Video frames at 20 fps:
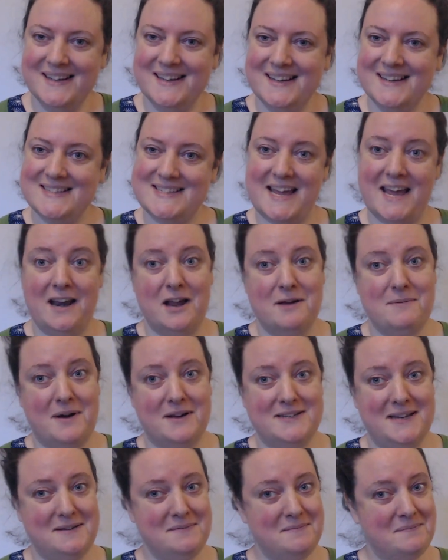Say hello,
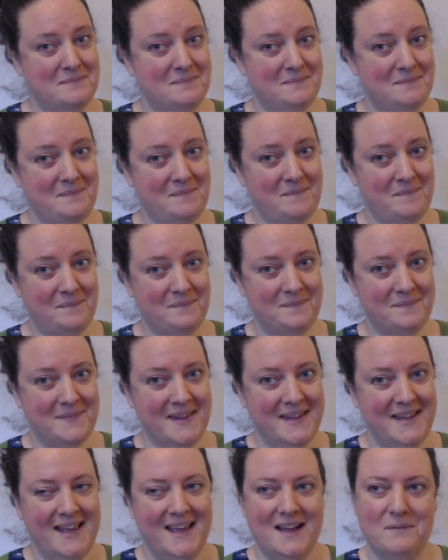Martin. Hello.
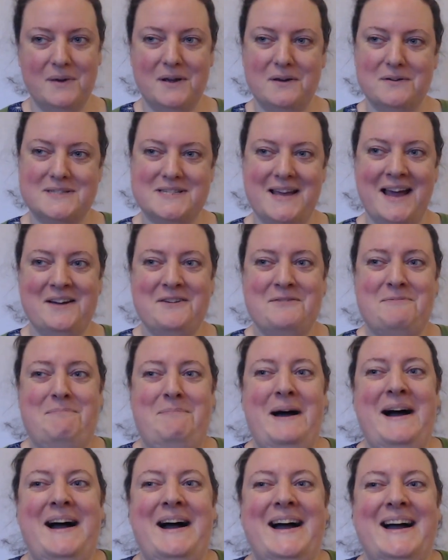We also have
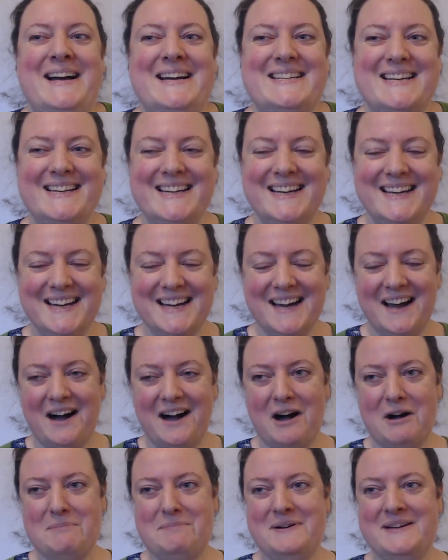Bird,
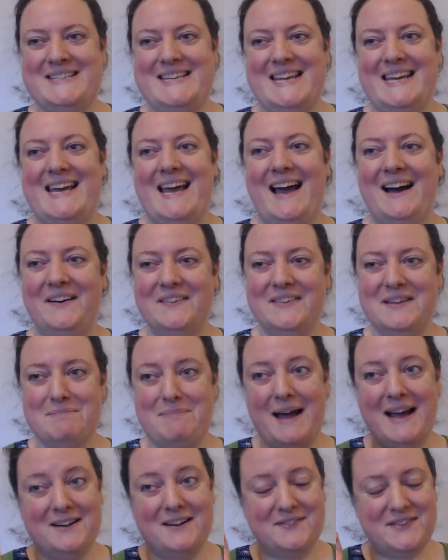our pussycat, on the
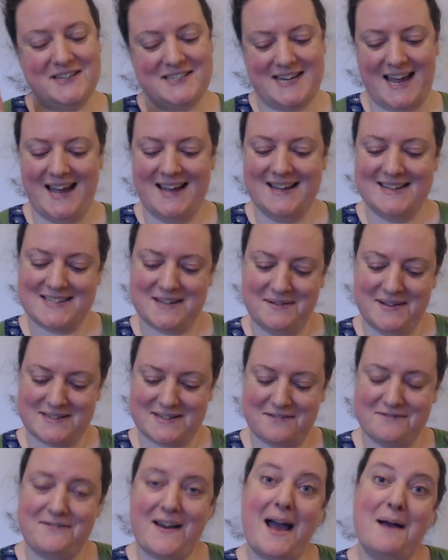back of the chair, so it's
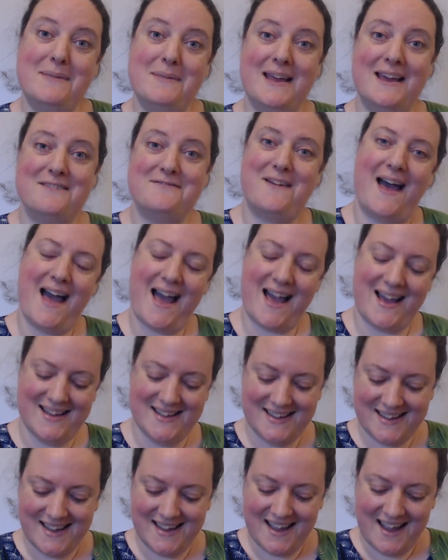a family affair.
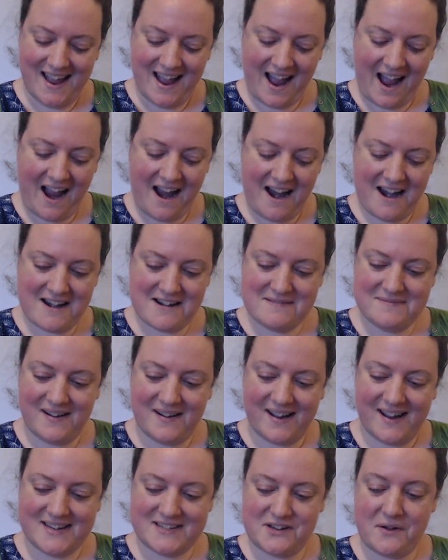
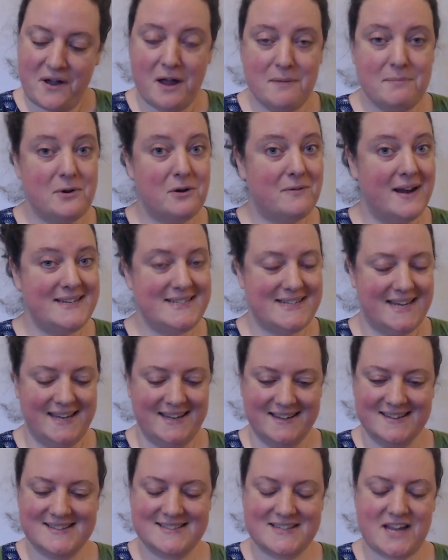I do hope you're
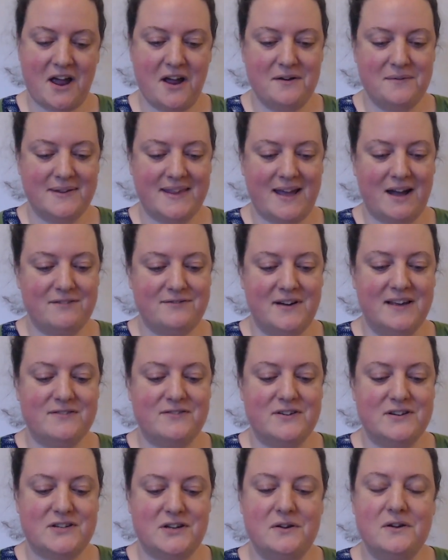ready. So, without further
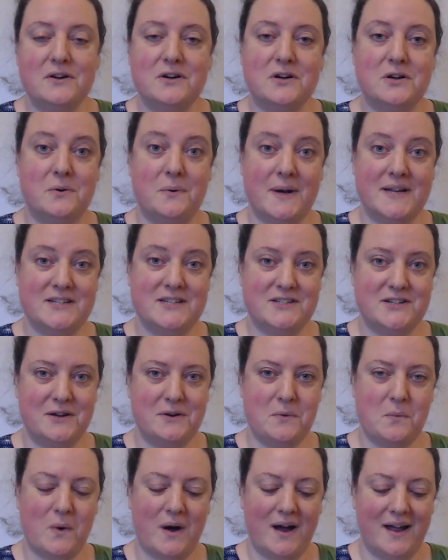ado,
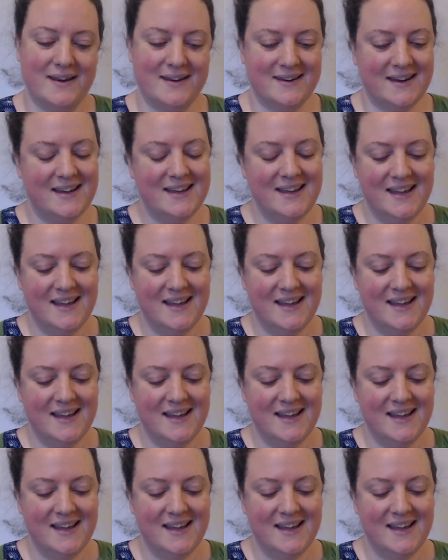question one.